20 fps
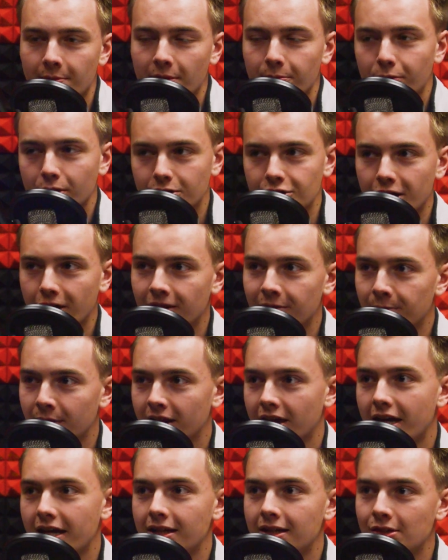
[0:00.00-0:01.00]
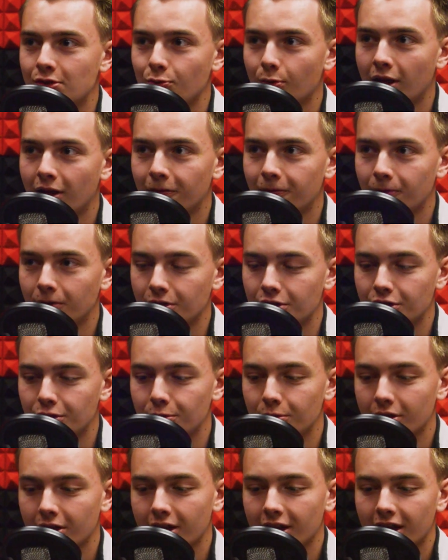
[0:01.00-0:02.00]
come up with Jared McCain as well for
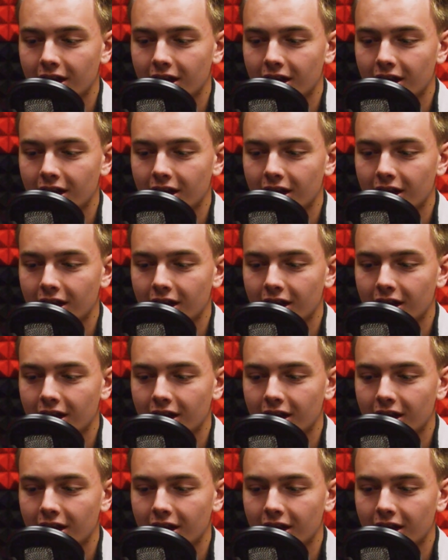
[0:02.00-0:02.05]
Duke.